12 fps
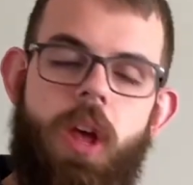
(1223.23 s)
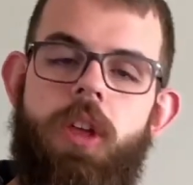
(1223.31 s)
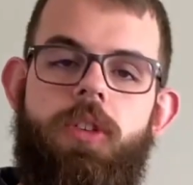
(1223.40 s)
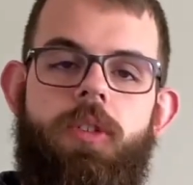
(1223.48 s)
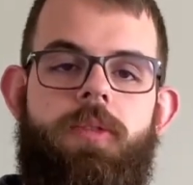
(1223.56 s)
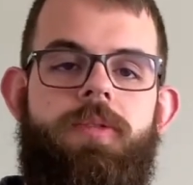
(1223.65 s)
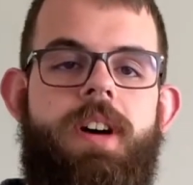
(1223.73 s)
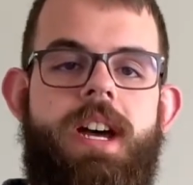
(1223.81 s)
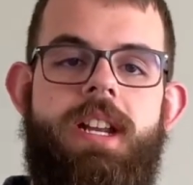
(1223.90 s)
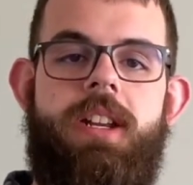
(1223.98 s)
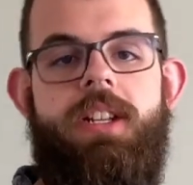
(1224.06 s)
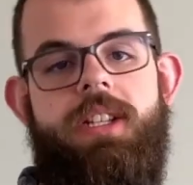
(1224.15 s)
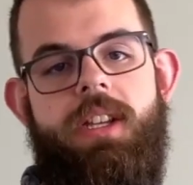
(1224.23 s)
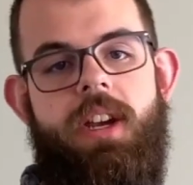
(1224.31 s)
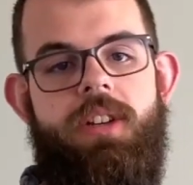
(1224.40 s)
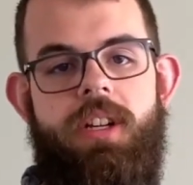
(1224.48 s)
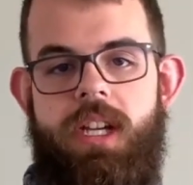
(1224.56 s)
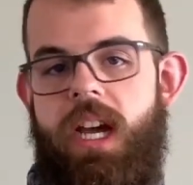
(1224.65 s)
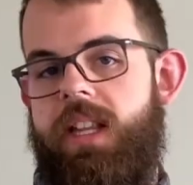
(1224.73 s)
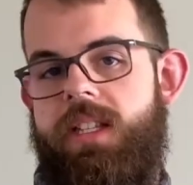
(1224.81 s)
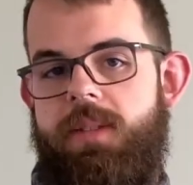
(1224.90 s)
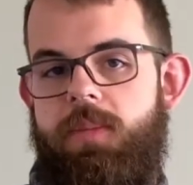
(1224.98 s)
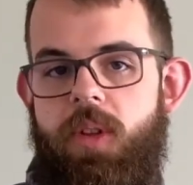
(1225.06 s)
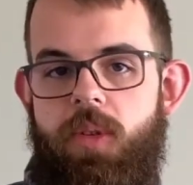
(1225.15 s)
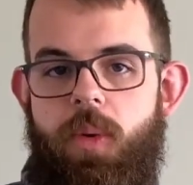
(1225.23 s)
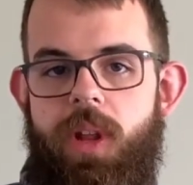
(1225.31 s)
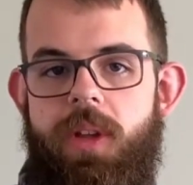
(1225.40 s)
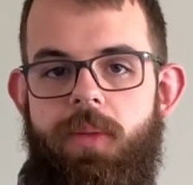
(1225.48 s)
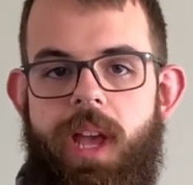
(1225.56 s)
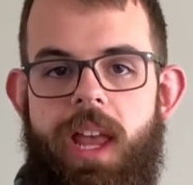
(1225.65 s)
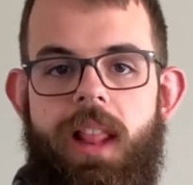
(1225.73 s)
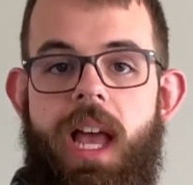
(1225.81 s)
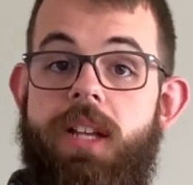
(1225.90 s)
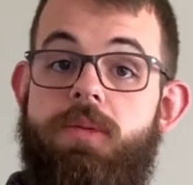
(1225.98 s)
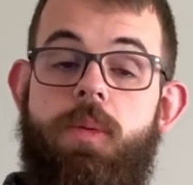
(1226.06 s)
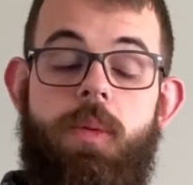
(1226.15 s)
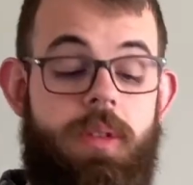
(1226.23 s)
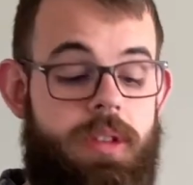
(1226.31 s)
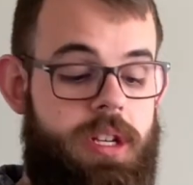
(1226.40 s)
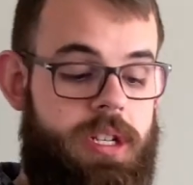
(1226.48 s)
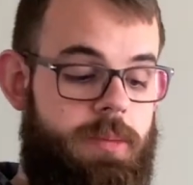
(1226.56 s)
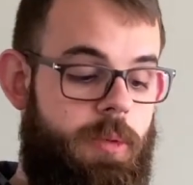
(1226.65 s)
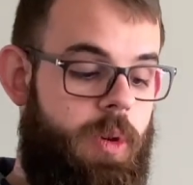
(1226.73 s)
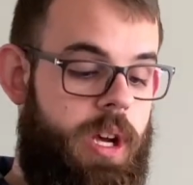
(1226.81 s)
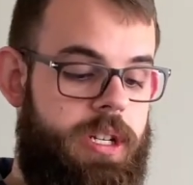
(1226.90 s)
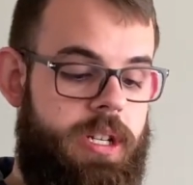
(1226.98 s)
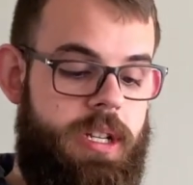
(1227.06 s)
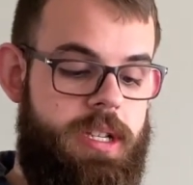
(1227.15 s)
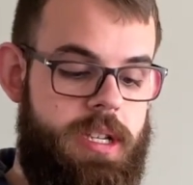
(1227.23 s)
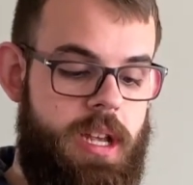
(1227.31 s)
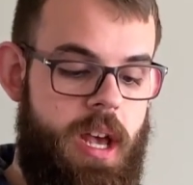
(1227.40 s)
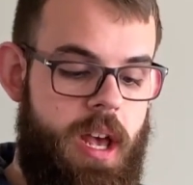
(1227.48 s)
You'll find a discussion guide similar to the one that we had last week with just some questions.